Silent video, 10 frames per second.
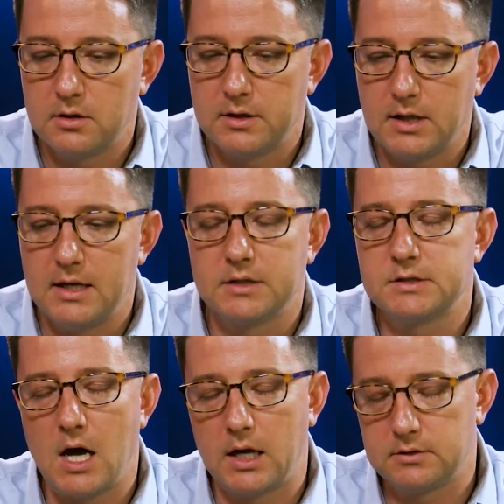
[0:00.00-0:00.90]
And it's
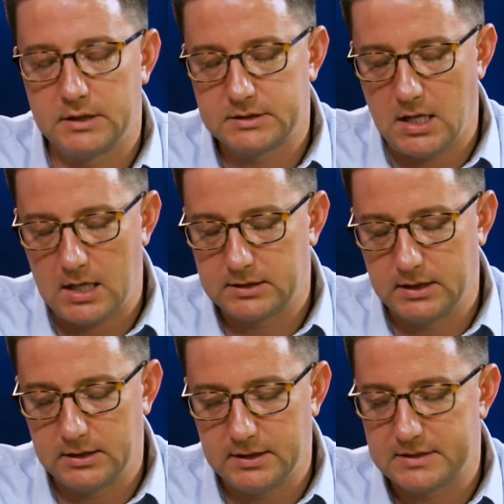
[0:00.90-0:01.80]
not
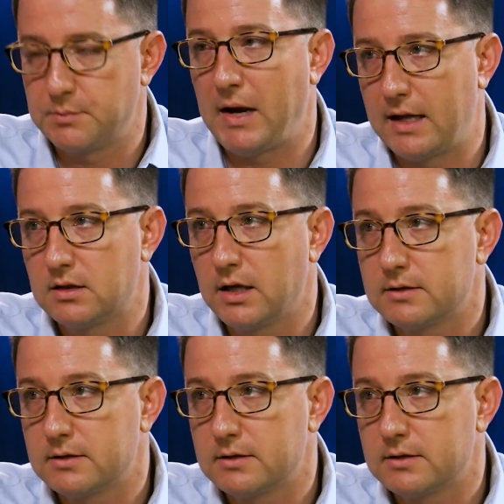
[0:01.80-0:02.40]
that that's a bad thing.